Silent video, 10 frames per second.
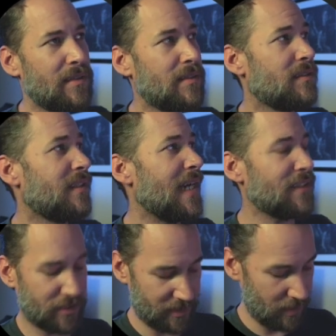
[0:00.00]
Or
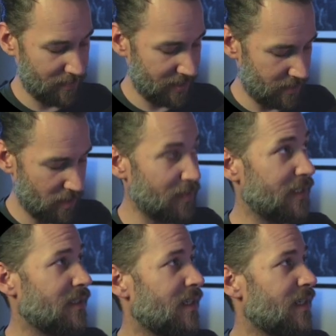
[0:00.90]
actually, let me
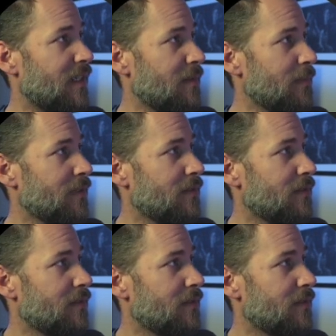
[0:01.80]
open up.